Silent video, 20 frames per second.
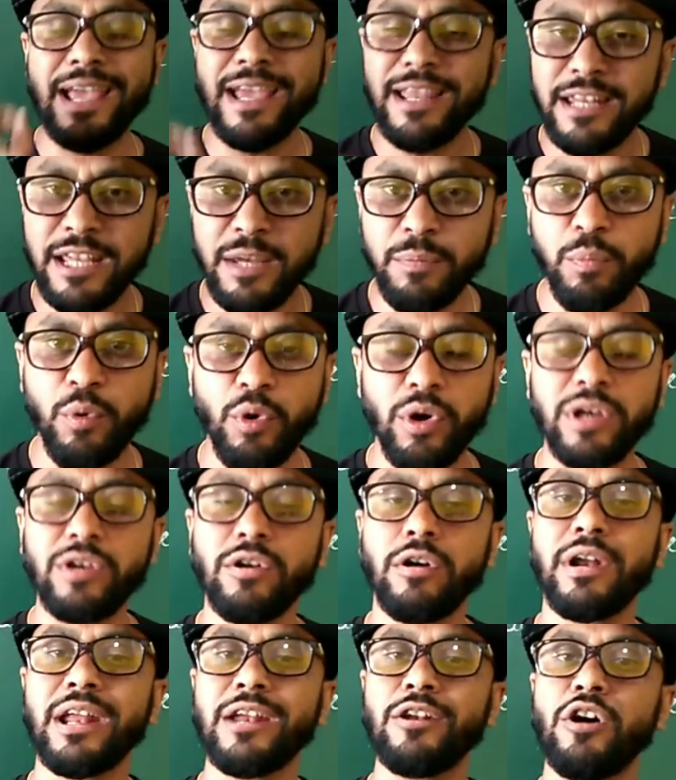any point
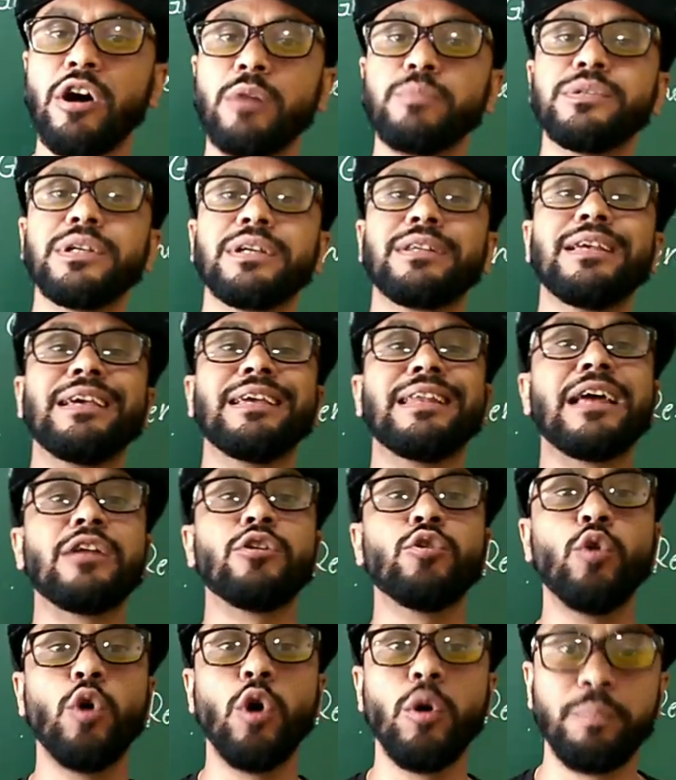or an object in
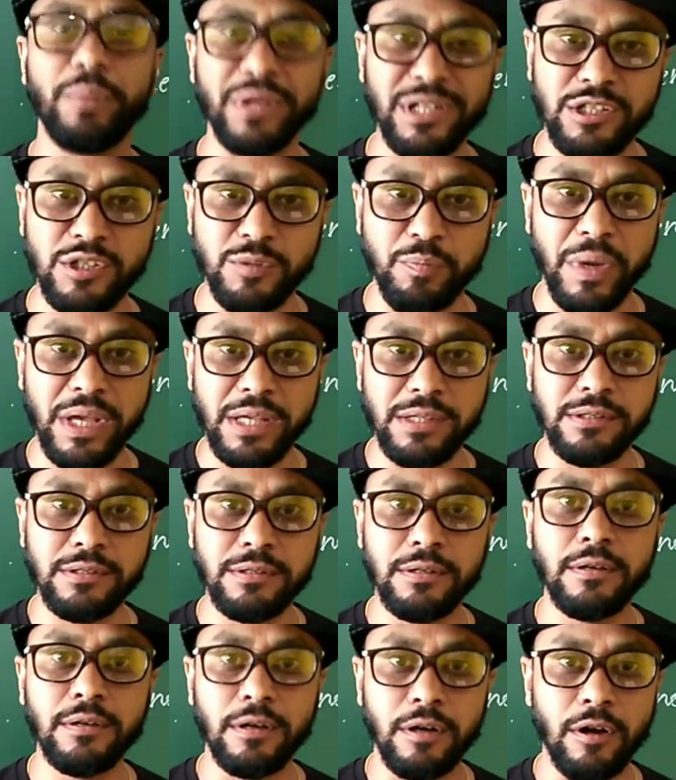an open
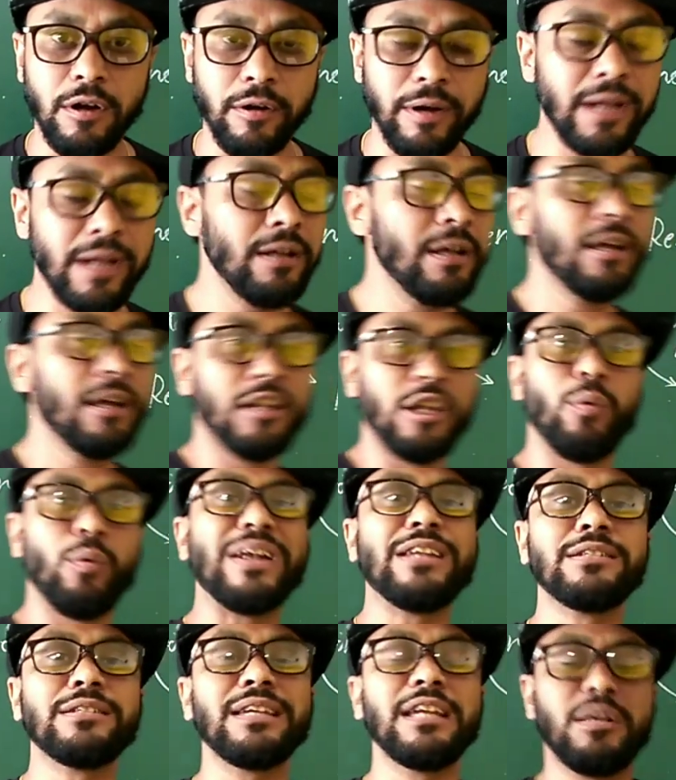space. Alright, now
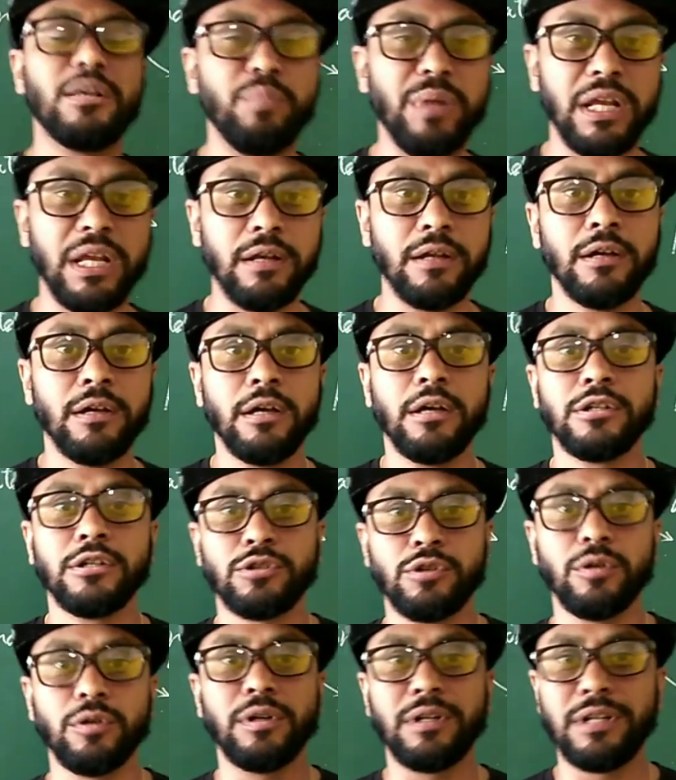what does it mean?
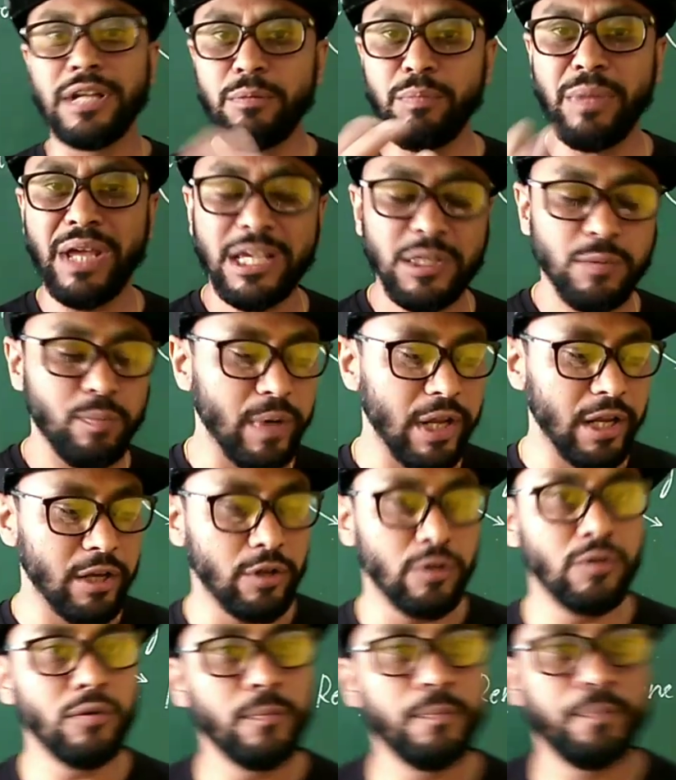So let me
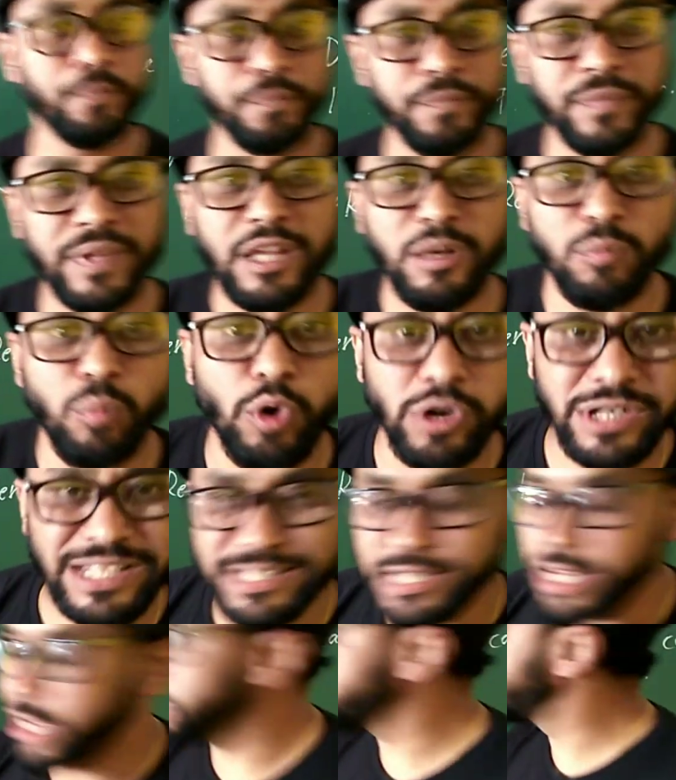explain you in more
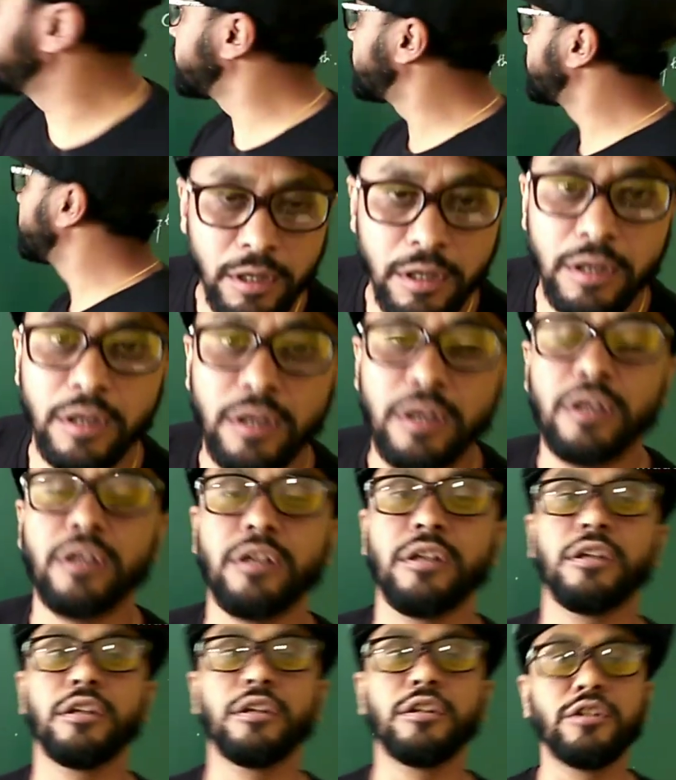details.
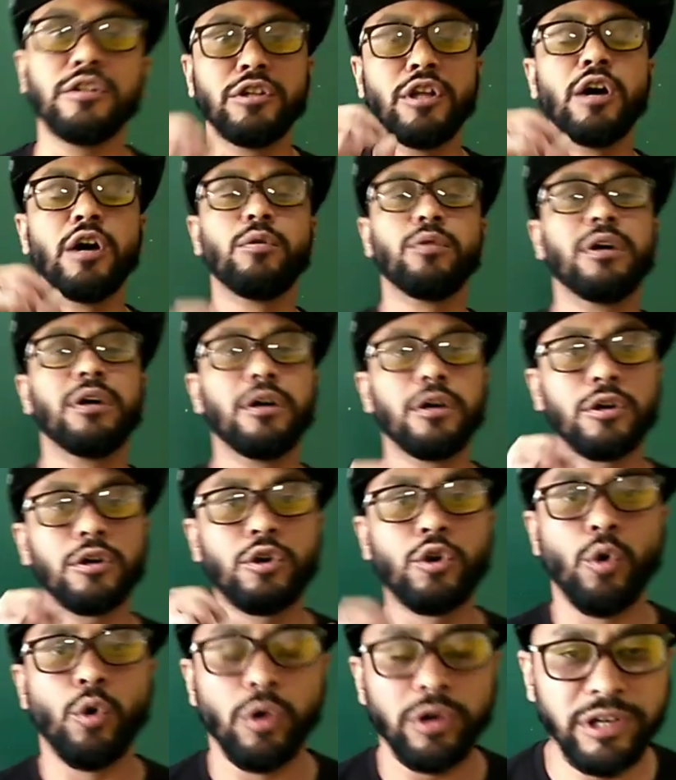Now
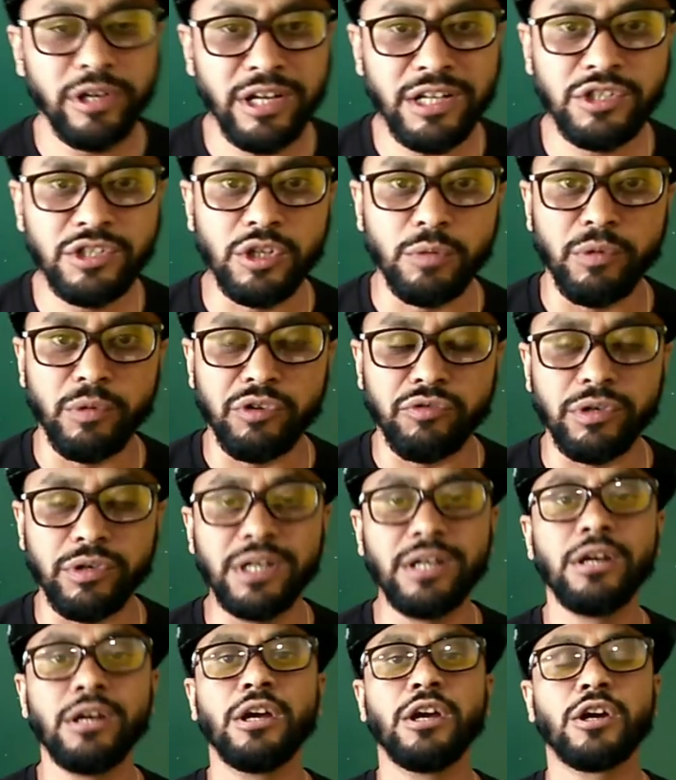coordinate
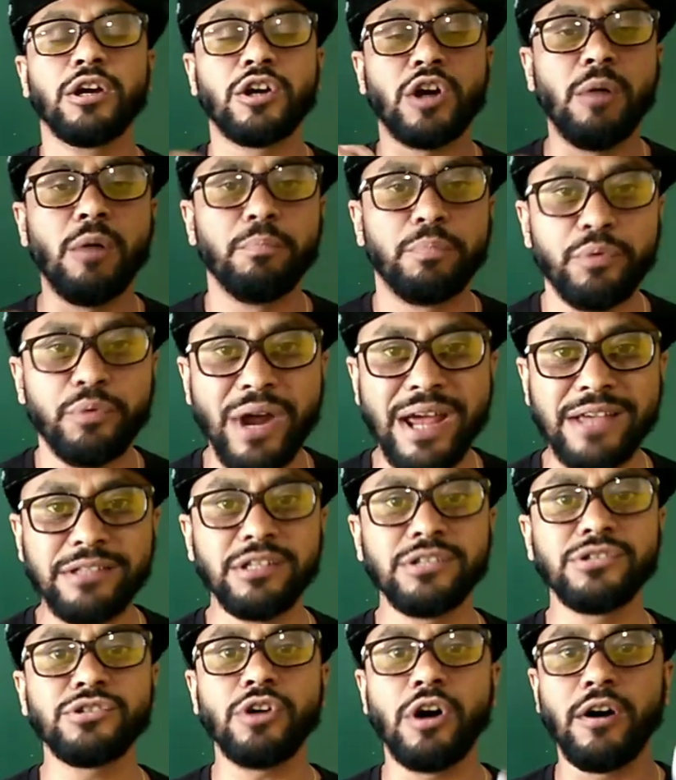geometry
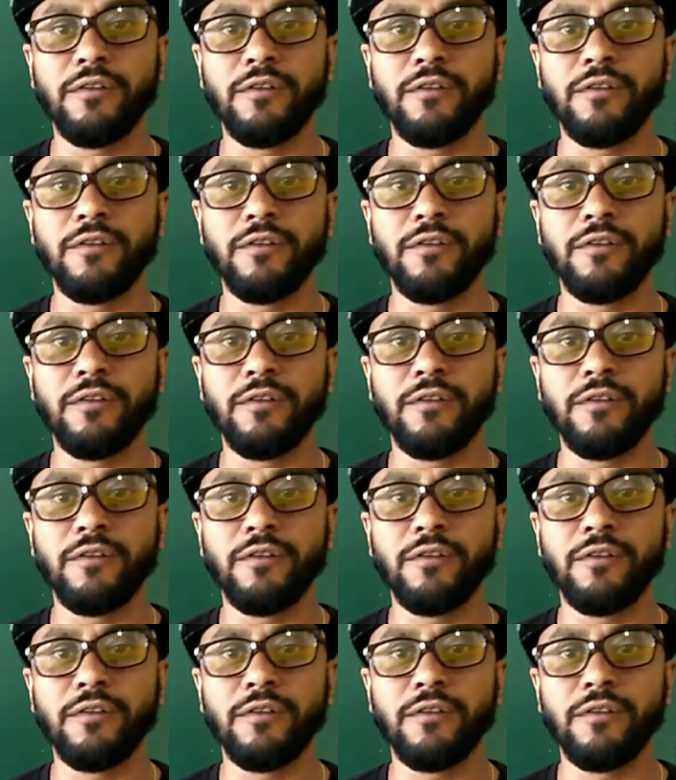comprises